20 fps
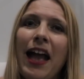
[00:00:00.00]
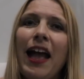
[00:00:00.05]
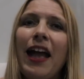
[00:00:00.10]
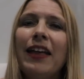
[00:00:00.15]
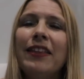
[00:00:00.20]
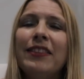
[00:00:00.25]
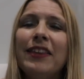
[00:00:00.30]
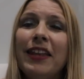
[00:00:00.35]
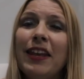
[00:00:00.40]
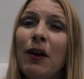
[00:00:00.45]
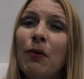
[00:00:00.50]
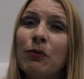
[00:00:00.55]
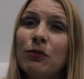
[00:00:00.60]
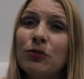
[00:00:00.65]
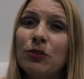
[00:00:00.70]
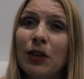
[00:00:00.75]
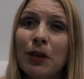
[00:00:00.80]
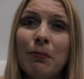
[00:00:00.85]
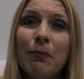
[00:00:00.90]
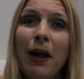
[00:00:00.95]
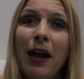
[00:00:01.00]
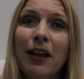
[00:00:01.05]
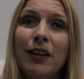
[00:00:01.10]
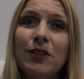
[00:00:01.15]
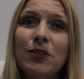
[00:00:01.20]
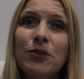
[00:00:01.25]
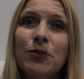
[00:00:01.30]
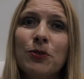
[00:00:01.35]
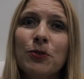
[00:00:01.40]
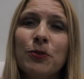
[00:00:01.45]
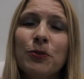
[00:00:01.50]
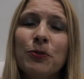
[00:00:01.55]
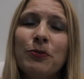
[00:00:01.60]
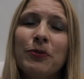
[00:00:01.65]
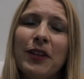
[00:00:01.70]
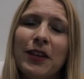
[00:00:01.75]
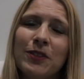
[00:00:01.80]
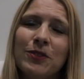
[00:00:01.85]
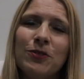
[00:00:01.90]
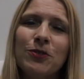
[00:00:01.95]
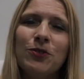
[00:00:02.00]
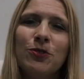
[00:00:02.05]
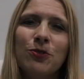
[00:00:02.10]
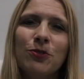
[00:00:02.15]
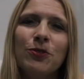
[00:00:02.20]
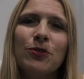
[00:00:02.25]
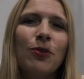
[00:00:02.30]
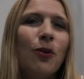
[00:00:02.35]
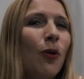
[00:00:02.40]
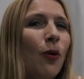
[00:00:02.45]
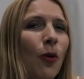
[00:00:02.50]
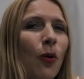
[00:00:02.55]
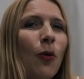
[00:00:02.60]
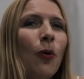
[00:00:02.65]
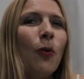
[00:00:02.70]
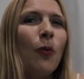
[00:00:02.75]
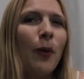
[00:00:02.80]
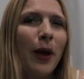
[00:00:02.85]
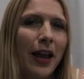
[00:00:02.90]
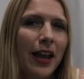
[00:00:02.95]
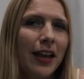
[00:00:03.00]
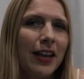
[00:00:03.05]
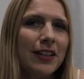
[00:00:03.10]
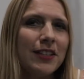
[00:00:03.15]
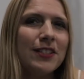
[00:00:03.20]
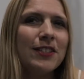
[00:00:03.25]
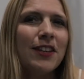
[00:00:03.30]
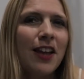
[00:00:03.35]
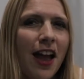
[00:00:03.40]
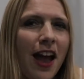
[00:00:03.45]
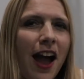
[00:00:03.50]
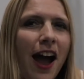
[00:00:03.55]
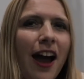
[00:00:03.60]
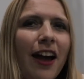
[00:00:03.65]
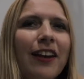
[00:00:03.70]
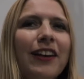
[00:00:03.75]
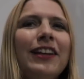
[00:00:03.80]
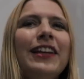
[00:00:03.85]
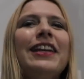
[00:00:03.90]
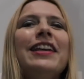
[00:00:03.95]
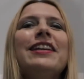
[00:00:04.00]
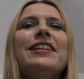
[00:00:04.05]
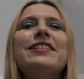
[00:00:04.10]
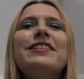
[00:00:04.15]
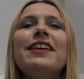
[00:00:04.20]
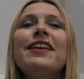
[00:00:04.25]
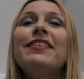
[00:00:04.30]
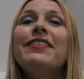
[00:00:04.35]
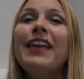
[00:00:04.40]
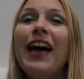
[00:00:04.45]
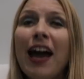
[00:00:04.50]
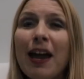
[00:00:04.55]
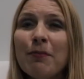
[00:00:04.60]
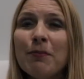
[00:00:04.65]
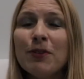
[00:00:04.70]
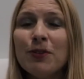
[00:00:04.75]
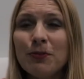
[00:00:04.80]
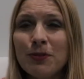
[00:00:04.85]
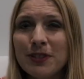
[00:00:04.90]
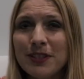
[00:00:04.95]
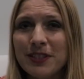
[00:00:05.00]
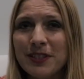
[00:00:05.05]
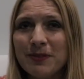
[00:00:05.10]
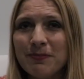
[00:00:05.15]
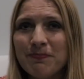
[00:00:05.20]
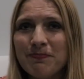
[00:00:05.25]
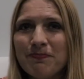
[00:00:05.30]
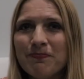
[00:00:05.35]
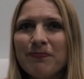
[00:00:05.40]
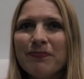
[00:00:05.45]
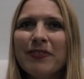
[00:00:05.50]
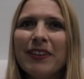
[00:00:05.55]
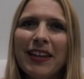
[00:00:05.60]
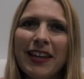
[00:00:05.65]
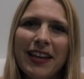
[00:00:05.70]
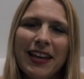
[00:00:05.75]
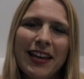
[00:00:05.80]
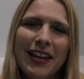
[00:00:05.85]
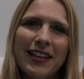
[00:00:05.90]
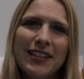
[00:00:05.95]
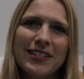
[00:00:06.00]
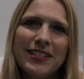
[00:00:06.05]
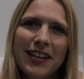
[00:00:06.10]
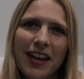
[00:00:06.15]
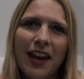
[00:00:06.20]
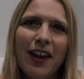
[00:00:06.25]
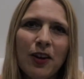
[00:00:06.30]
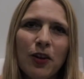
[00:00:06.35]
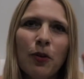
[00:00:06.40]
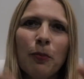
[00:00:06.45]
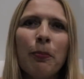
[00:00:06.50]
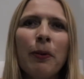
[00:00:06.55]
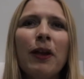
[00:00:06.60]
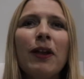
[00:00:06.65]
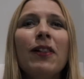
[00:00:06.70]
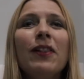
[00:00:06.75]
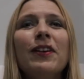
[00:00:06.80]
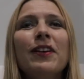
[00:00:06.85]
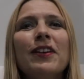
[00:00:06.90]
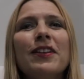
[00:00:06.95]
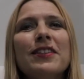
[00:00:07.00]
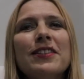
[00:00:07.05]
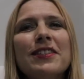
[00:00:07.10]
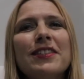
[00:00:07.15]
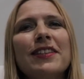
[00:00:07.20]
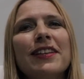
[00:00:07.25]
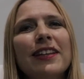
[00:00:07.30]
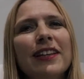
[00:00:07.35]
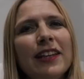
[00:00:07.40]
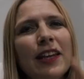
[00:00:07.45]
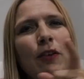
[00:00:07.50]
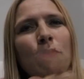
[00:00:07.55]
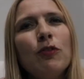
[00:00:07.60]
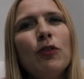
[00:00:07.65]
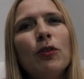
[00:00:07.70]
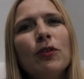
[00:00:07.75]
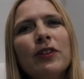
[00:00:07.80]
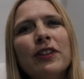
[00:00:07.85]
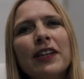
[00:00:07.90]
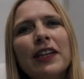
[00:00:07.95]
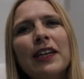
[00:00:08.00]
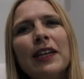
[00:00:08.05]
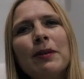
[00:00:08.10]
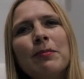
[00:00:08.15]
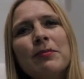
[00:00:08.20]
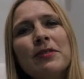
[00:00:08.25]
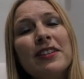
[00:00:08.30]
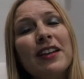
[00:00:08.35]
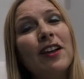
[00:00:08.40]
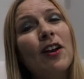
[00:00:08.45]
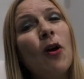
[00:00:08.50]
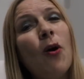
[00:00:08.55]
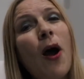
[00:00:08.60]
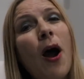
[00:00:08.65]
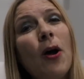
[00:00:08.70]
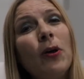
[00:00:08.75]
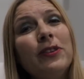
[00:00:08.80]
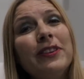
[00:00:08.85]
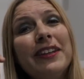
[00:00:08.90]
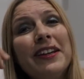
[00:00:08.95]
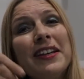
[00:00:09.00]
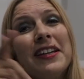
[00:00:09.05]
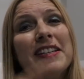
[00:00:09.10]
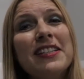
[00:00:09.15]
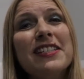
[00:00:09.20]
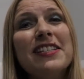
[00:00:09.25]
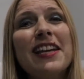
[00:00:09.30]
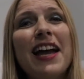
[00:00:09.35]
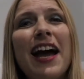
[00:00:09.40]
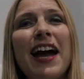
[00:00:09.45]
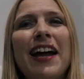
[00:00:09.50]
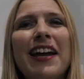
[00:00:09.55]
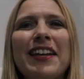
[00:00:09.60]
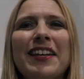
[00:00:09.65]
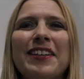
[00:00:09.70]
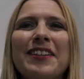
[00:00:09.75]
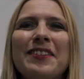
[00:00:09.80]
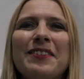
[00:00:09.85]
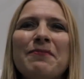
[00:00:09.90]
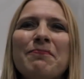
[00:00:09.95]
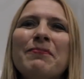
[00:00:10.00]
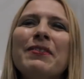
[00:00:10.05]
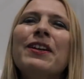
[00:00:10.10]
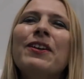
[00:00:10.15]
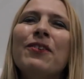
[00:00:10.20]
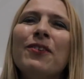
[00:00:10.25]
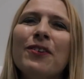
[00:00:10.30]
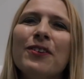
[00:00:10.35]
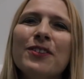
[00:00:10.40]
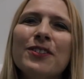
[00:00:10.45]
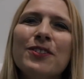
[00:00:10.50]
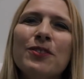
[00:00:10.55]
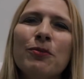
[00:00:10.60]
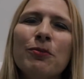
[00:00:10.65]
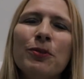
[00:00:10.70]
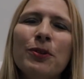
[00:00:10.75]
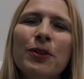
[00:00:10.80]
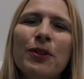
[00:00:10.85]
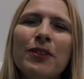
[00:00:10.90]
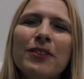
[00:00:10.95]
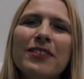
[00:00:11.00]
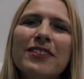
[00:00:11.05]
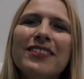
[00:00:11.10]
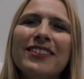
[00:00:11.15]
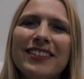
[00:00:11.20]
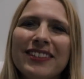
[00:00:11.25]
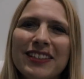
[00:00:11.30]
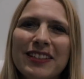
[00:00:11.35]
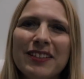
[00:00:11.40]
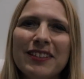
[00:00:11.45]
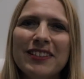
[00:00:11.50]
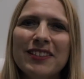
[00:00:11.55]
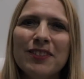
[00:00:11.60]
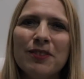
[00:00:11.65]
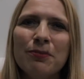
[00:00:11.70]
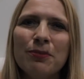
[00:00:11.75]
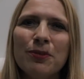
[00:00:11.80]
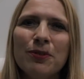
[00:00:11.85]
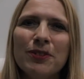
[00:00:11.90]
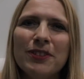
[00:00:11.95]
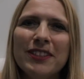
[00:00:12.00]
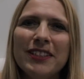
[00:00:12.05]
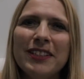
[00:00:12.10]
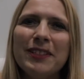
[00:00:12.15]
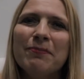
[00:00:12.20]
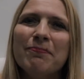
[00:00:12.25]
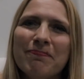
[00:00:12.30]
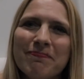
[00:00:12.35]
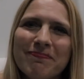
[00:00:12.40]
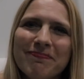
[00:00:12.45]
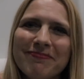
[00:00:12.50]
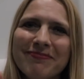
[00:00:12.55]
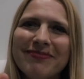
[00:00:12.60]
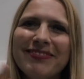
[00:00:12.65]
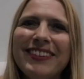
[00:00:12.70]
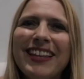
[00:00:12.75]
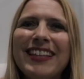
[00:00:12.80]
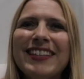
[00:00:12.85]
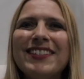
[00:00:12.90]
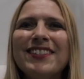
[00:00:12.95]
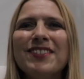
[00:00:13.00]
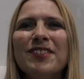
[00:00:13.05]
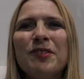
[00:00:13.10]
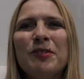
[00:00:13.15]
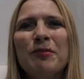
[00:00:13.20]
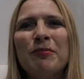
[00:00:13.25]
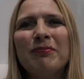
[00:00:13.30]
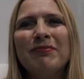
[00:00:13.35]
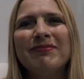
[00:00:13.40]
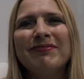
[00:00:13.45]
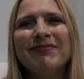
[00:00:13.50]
And then I want to remind you that you should always unleash the diamond within. Share your brilliance, live your dreams, and go out there and shine, because the world needs the beauty. That's you.